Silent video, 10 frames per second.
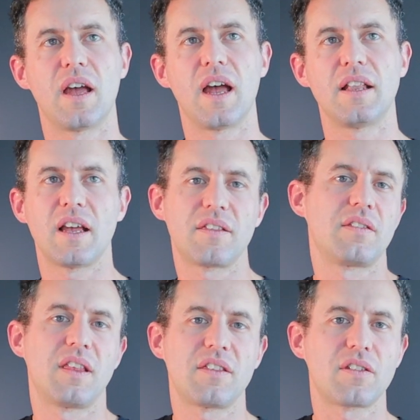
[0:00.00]
And
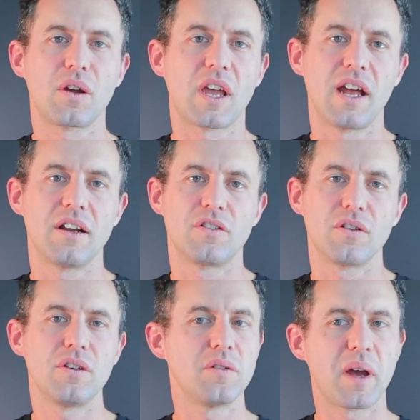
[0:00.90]
that's okay to
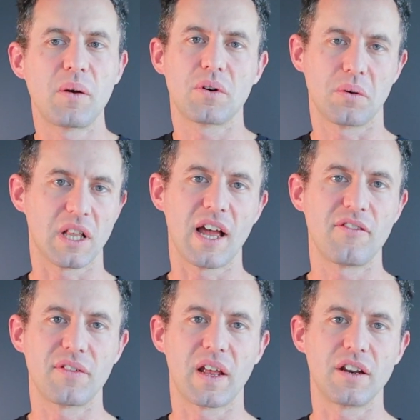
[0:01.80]
do. You may want to
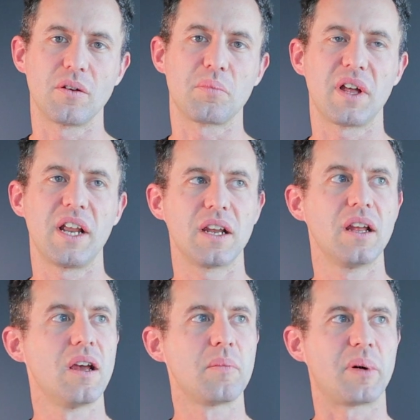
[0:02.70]
allow for that in your
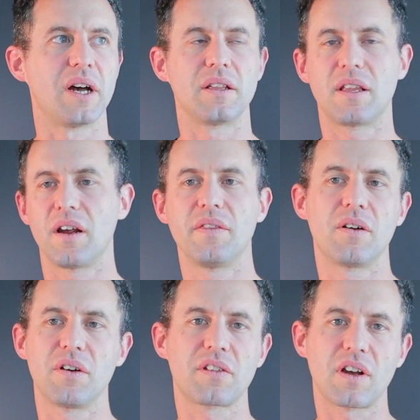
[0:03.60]
planning, but
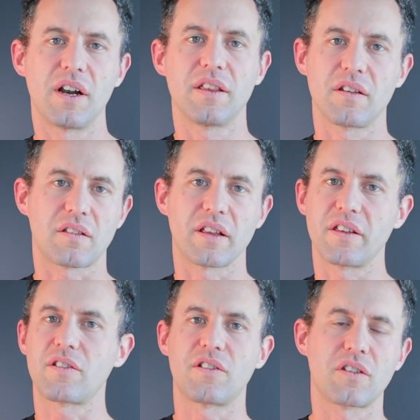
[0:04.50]
there is kind of this,
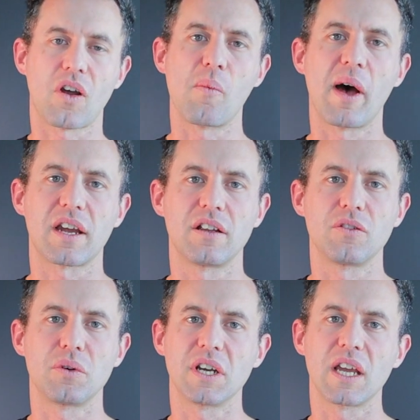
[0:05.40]
let's just go back and
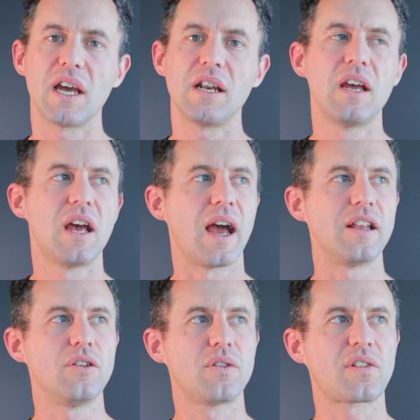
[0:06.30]
do it again
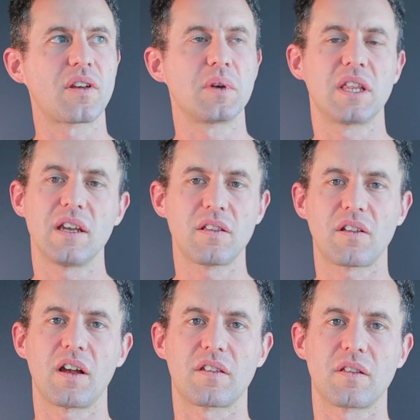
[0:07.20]
and use some of the
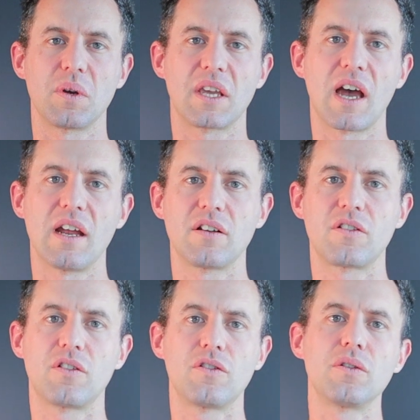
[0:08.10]
insights that we
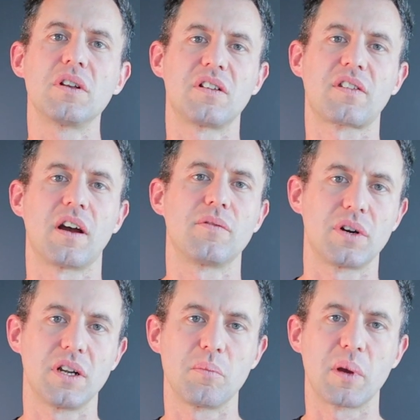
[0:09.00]
gained to do the
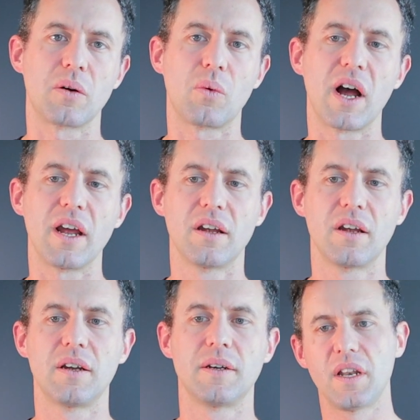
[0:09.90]
discovery in a better way.
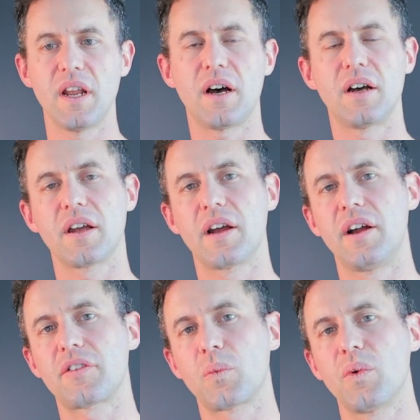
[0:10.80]
Now,
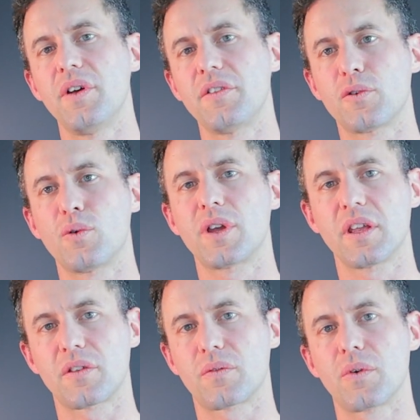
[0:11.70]
it's worth
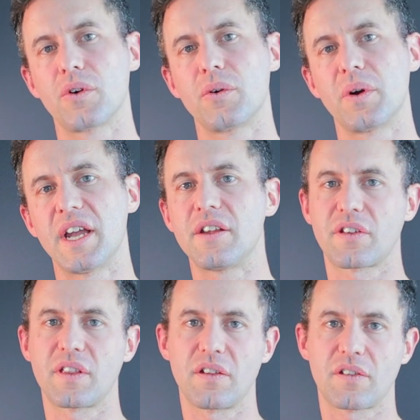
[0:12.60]
talking through
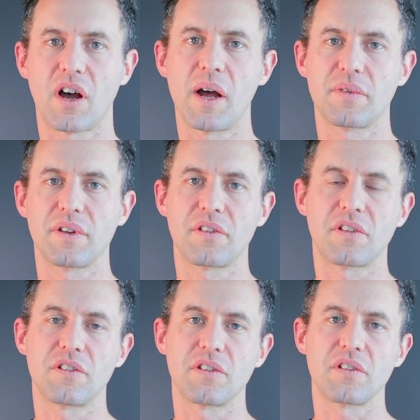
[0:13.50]
each of these types of
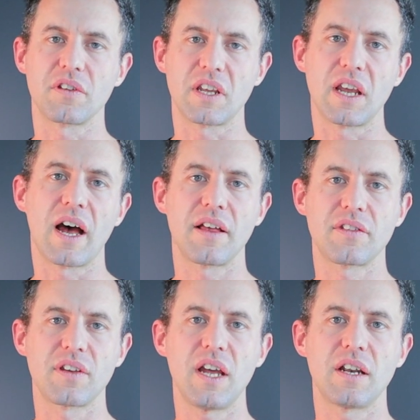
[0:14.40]
decisions at the
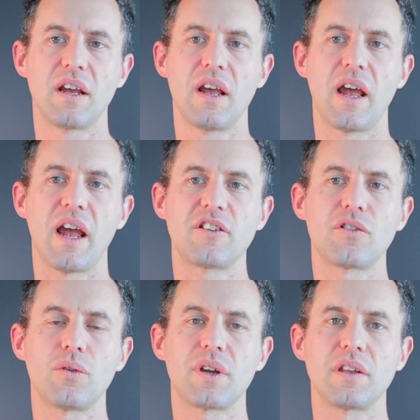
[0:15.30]
outset and
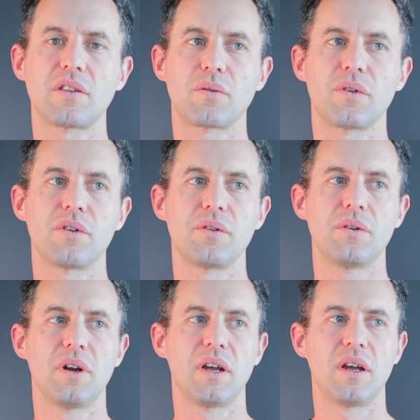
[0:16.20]
talking
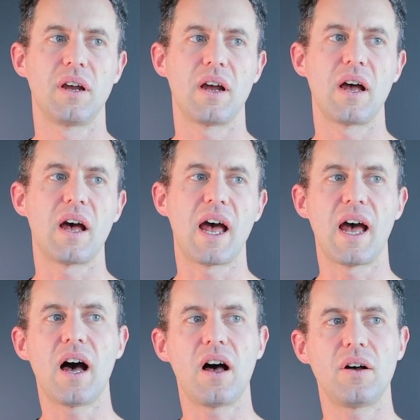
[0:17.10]
through
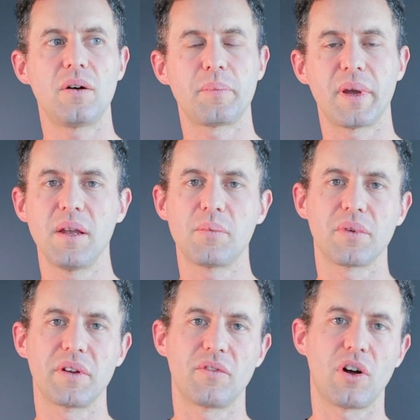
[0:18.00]
how
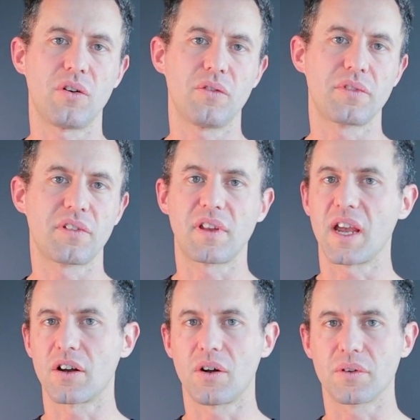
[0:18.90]
people involved,
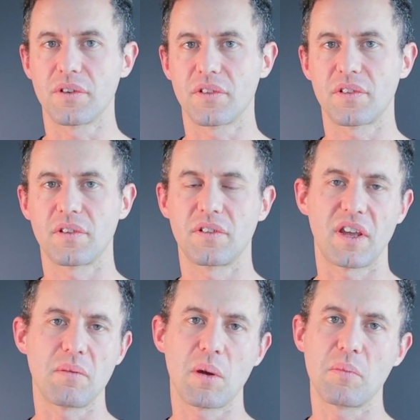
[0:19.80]
stakeholders,
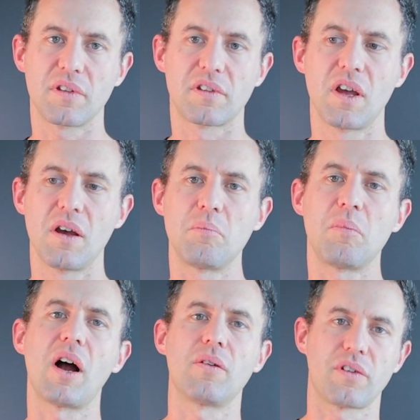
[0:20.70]
team members,
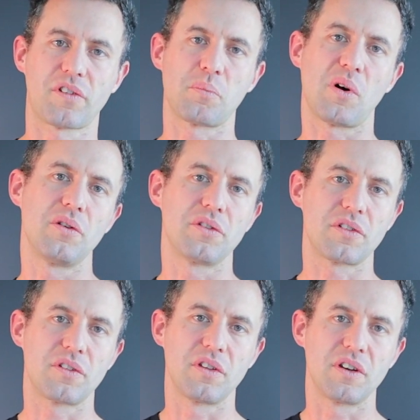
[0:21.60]
might
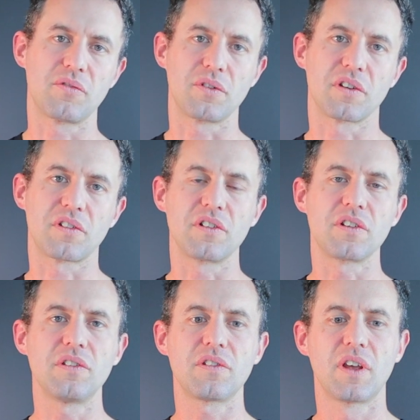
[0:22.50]
respond to the different
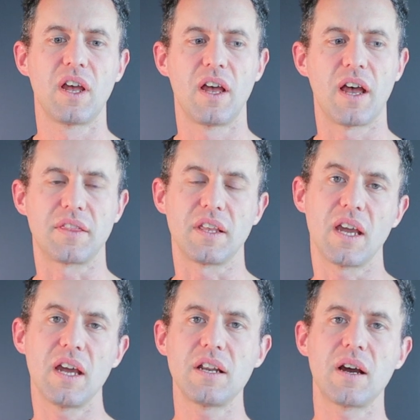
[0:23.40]
decisions at
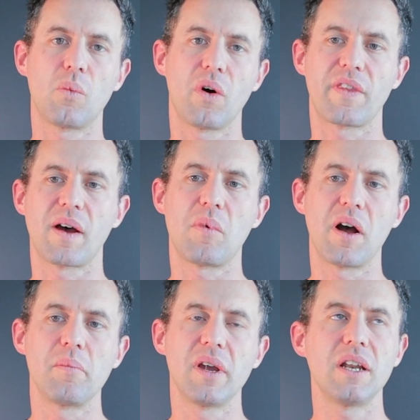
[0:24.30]
the end and what that
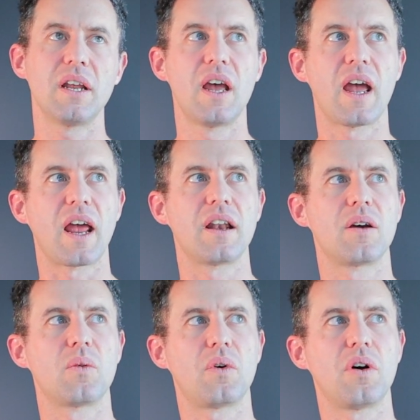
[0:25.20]
might mean.
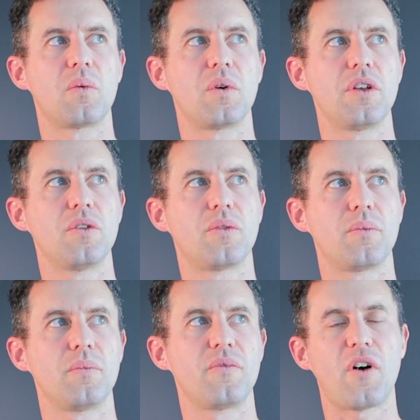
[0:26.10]
And what
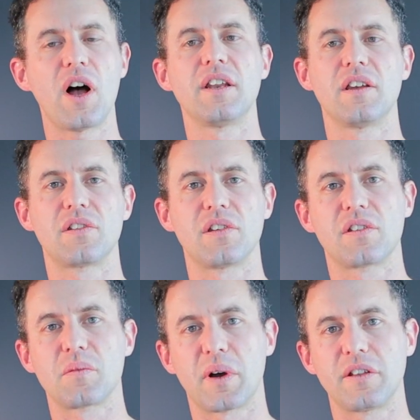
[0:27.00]
you'll find
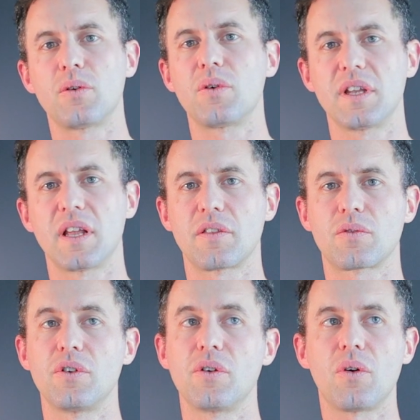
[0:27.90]
is that by talking that
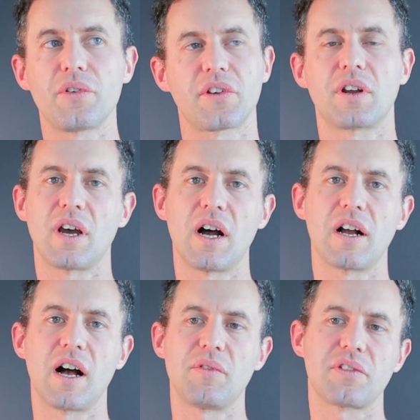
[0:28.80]
through, you're also going to
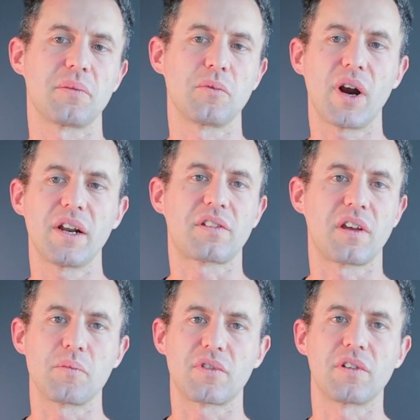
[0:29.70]
uncover some great
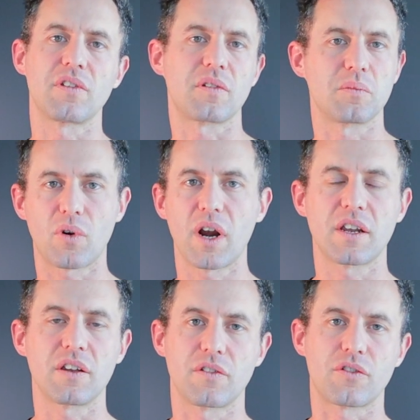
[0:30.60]
assumptions, some
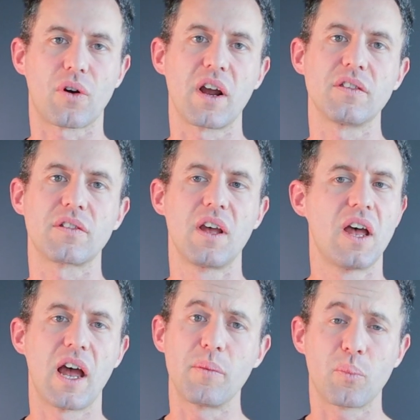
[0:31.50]
great constraints,
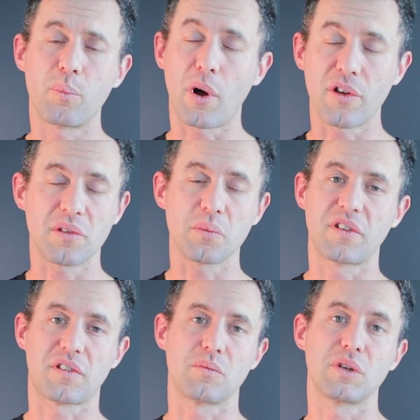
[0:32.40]
and
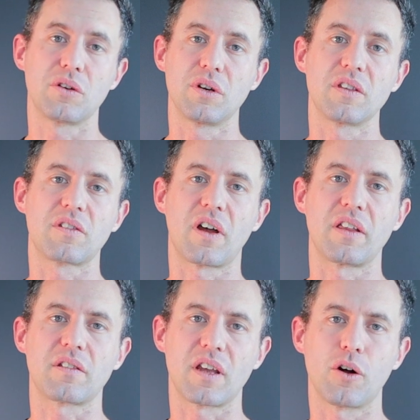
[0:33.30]
possibly some really good
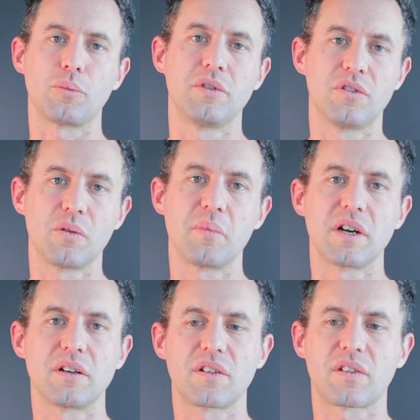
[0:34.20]
insights to help you do a
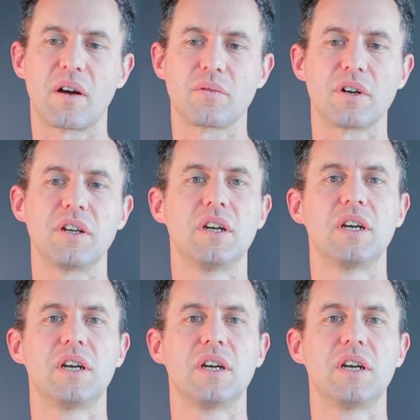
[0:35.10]
better discovery.